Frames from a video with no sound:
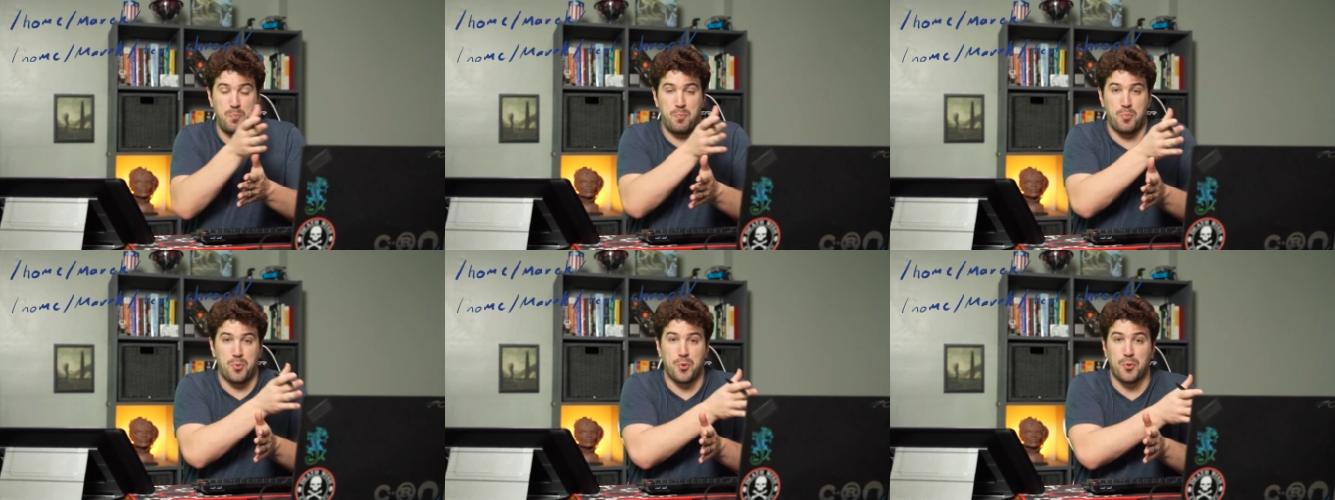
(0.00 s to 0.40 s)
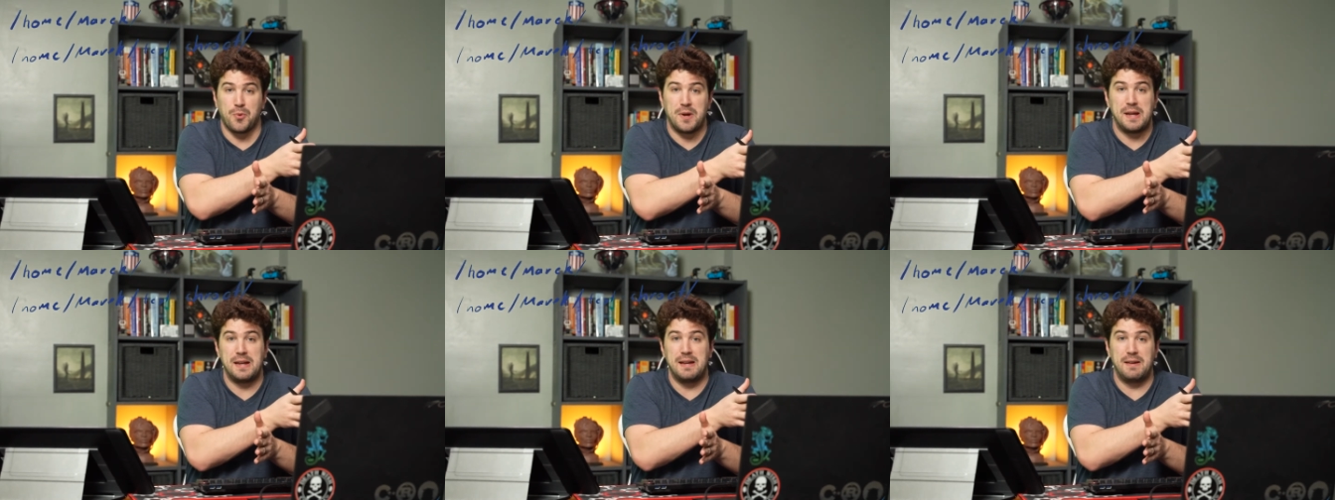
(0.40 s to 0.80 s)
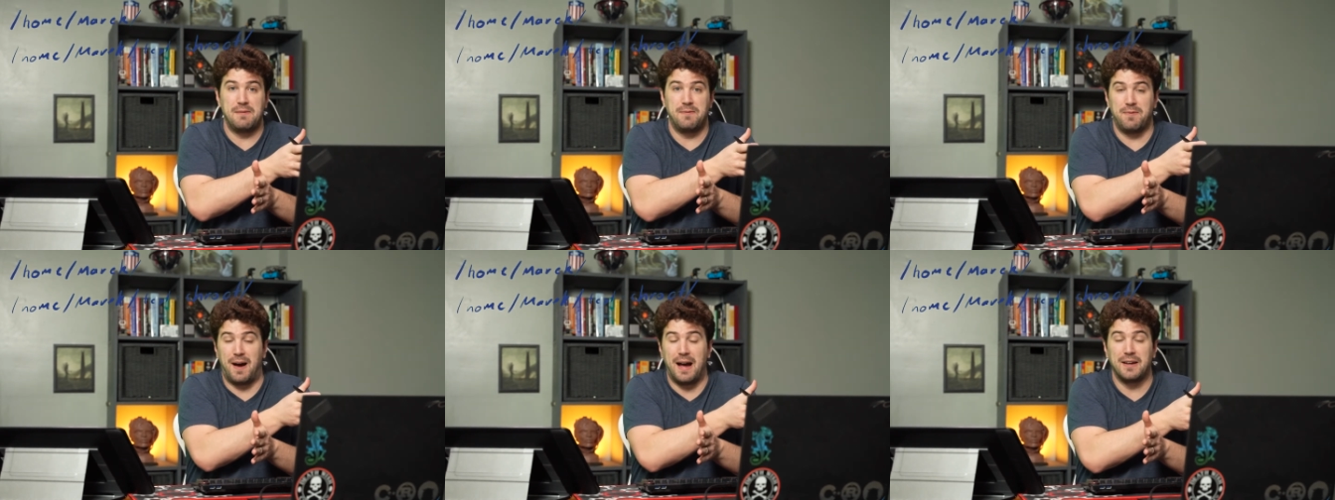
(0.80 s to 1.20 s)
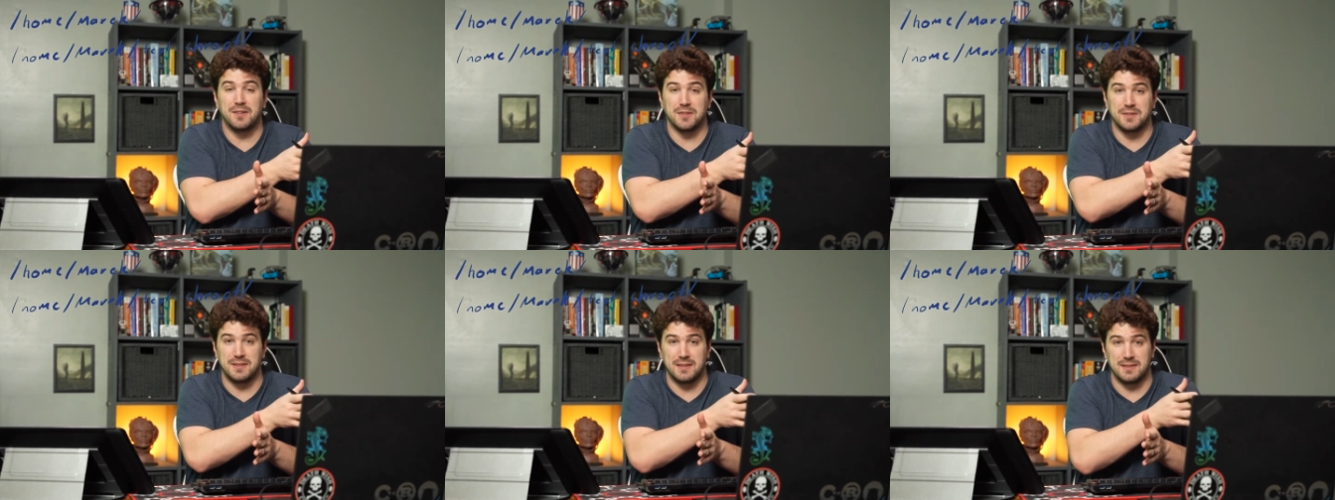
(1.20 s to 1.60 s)
pre file
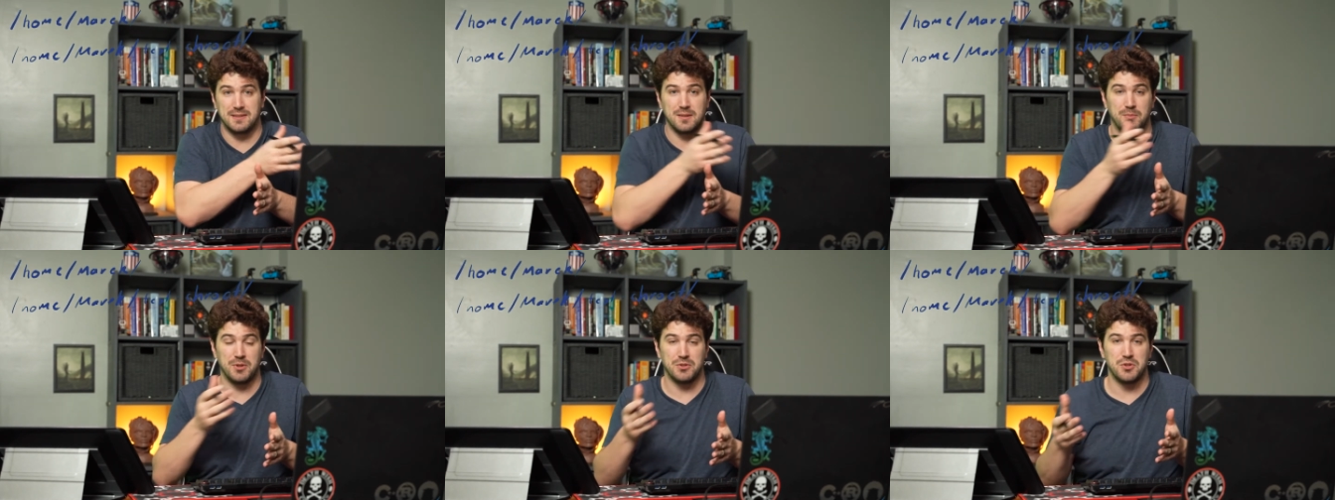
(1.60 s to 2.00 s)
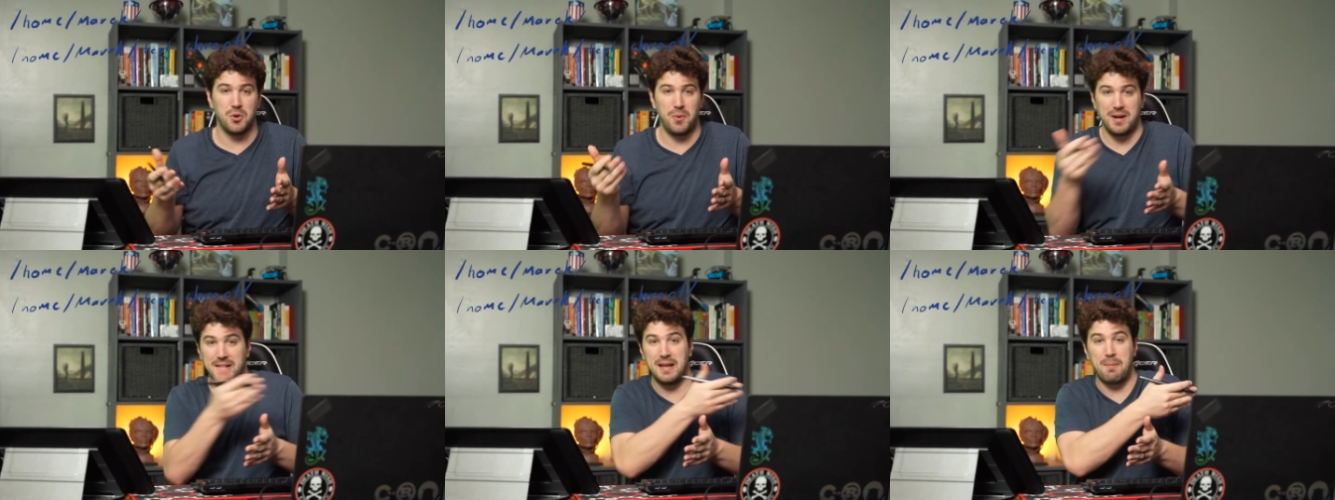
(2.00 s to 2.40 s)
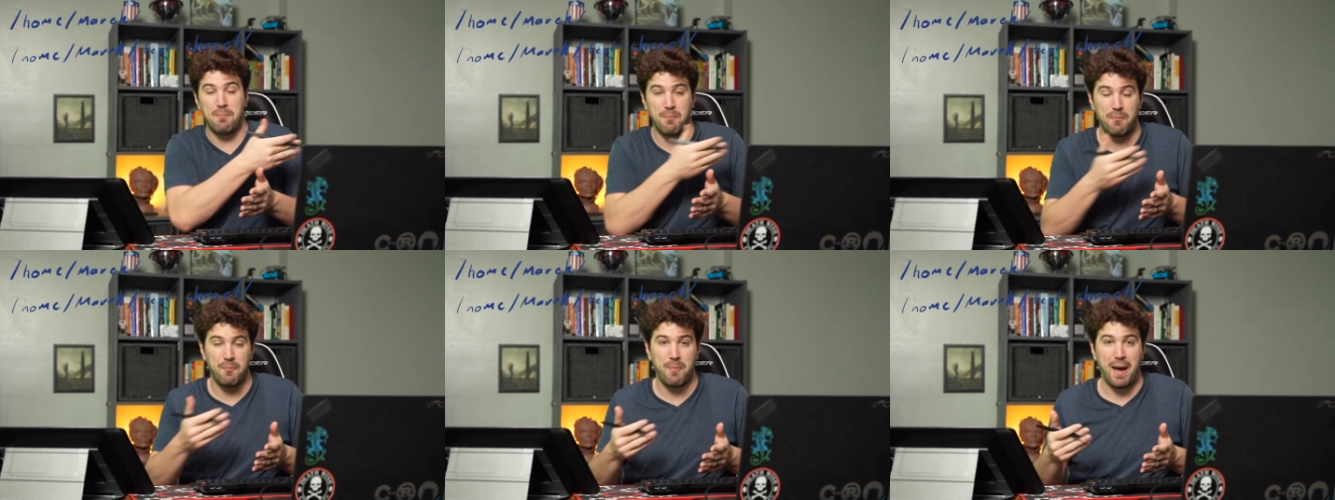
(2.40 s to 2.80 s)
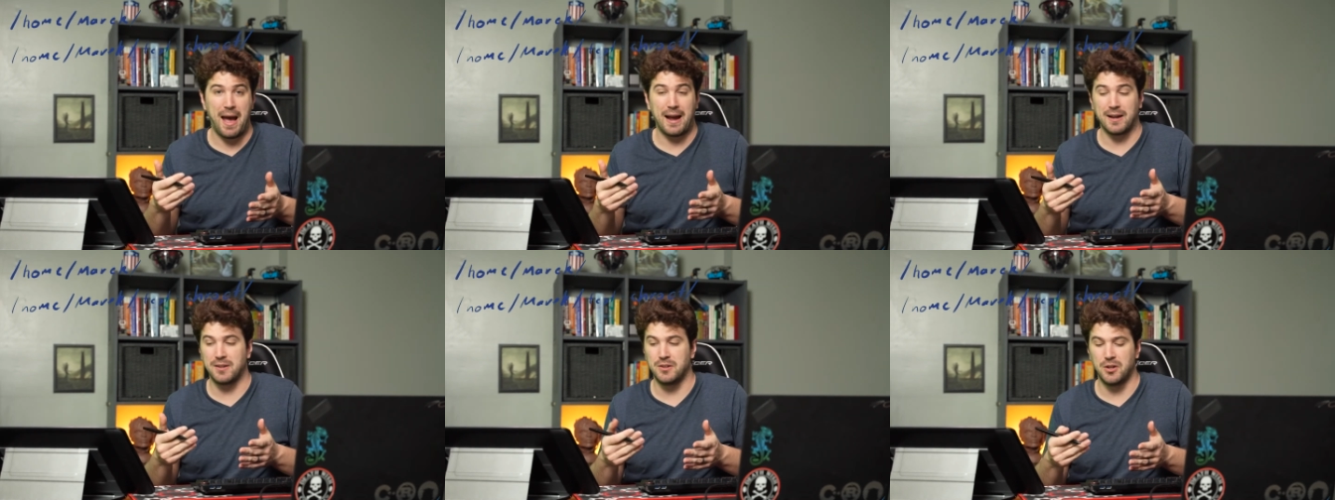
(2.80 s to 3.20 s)
system. There's no way to get back.